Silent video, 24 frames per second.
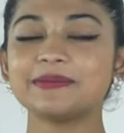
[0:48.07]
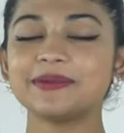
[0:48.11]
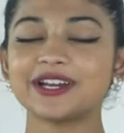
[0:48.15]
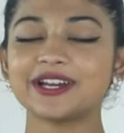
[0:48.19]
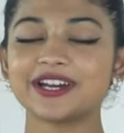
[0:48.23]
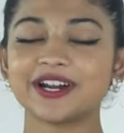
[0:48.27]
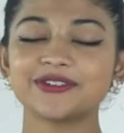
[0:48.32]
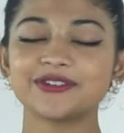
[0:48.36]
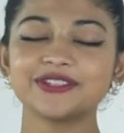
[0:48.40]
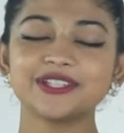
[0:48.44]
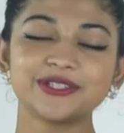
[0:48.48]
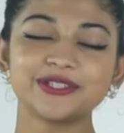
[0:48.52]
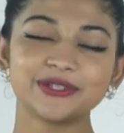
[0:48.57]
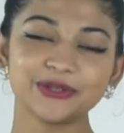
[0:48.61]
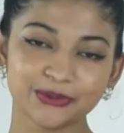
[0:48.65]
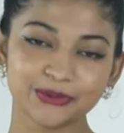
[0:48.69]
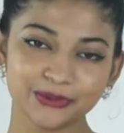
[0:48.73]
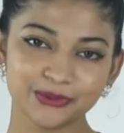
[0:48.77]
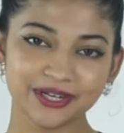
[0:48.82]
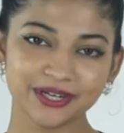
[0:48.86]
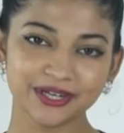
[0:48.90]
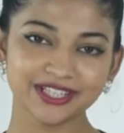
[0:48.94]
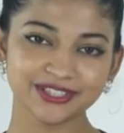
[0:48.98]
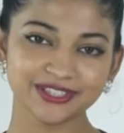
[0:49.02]
them around the
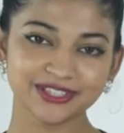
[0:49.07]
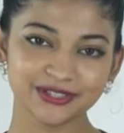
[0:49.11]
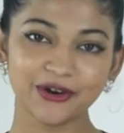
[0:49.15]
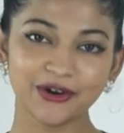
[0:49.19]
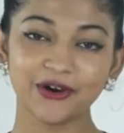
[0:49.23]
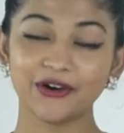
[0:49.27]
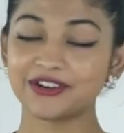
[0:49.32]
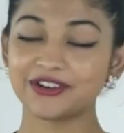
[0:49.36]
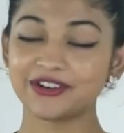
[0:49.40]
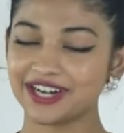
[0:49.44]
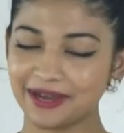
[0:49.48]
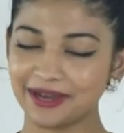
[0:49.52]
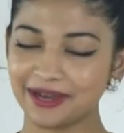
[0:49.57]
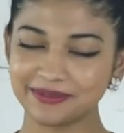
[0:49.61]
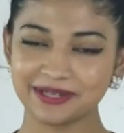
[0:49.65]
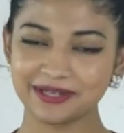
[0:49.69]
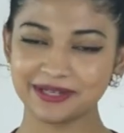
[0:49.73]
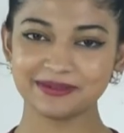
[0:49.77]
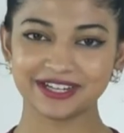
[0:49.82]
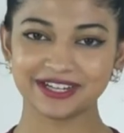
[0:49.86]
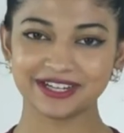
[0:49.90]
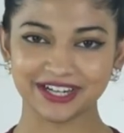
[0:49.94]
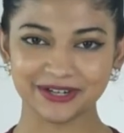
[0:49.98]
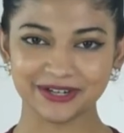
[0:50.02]
doorways or
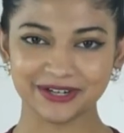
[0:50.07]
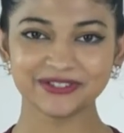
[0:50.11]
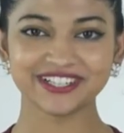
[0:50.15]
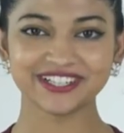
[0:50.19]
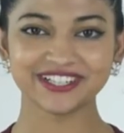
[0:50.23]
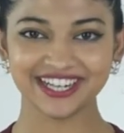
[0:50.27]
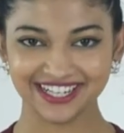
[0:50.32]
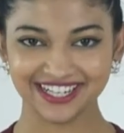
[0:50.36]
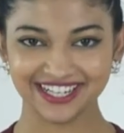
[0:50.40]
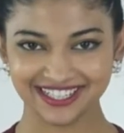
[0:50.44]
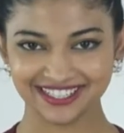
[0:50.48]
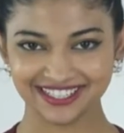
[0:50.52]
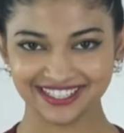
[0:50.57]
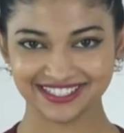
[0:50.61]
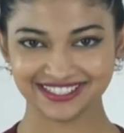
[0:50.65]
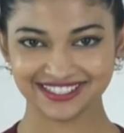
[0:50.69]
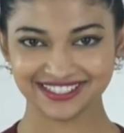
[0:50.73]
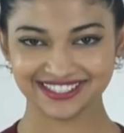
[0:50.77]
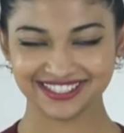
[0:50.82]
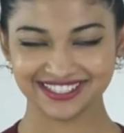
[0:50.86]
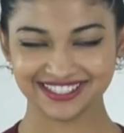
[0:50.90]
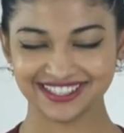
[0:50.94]
wrap them around railings.